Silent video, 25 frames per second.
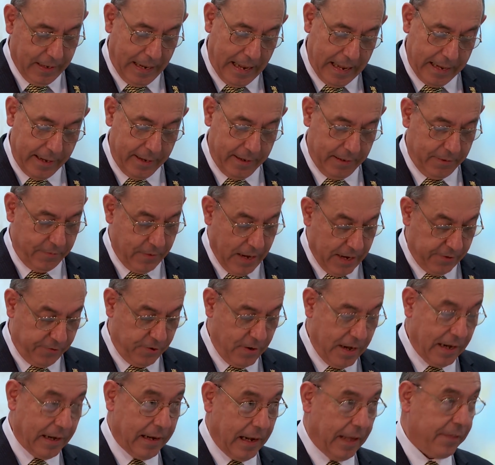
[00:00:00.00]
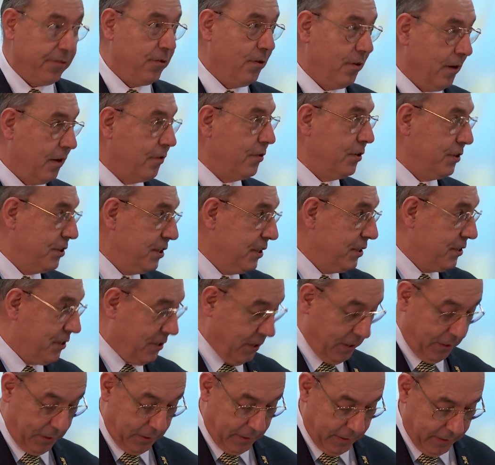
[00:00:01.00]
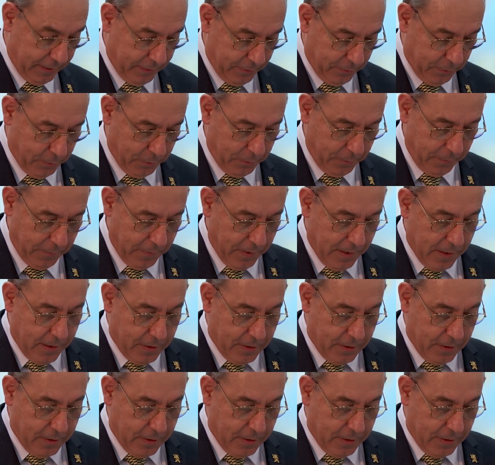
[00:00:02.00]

And National Catholic Register. No?